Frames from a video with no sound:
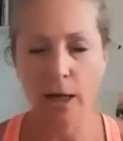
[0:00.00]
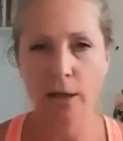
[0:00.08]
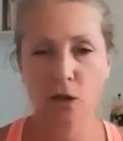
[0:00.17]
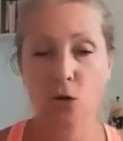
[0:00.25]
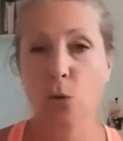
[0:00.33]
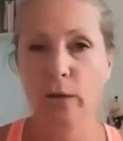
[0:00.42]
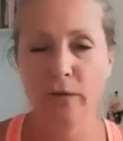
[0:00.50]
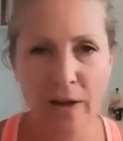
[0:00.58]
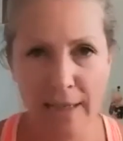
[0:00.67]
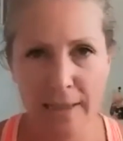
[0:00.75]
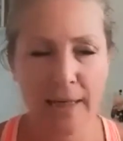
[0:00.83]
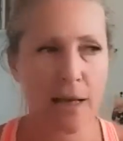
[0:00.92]
stored
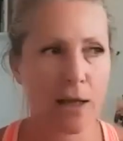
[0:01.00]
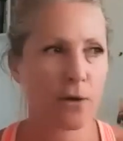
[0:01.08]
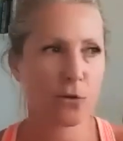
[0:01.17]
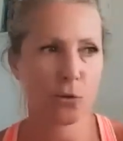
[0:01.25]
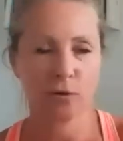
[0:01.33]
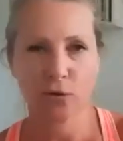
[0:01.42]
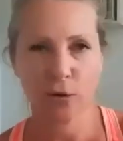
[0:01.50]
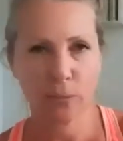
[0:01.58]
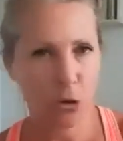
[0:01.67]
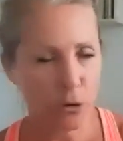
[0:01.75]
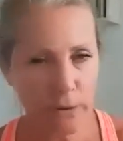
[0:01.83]
fat cells, or from our